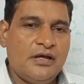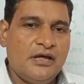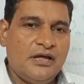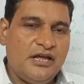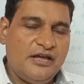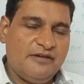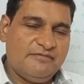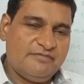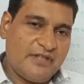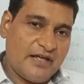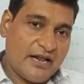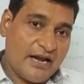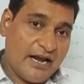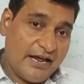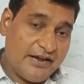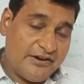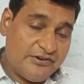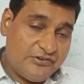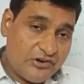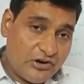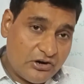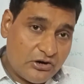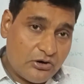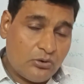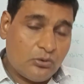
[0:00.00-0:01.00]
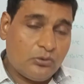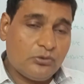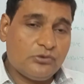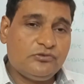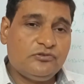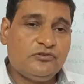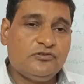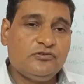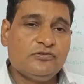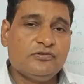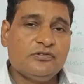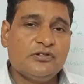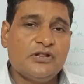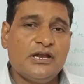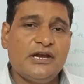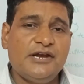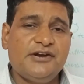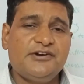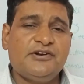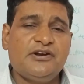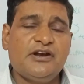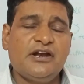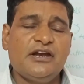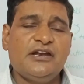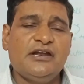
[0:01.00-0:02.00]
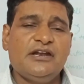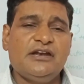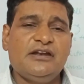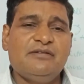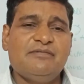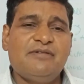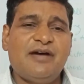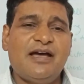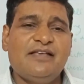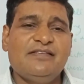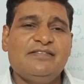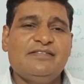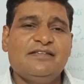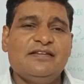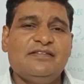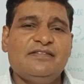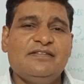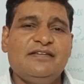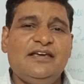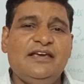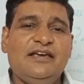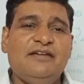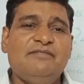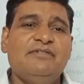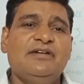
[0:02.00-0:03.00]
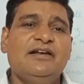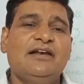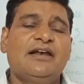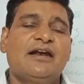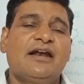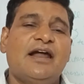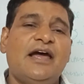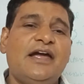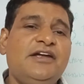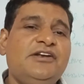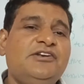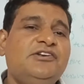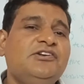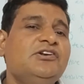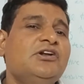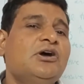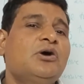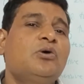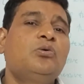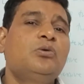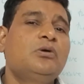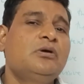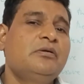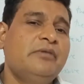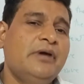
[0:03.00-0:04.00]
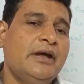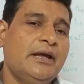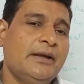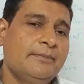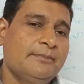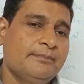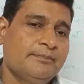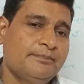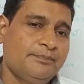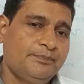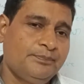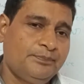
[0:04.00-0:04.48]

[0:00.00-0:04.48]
If the writer knows the literary devices, he will write in a good way.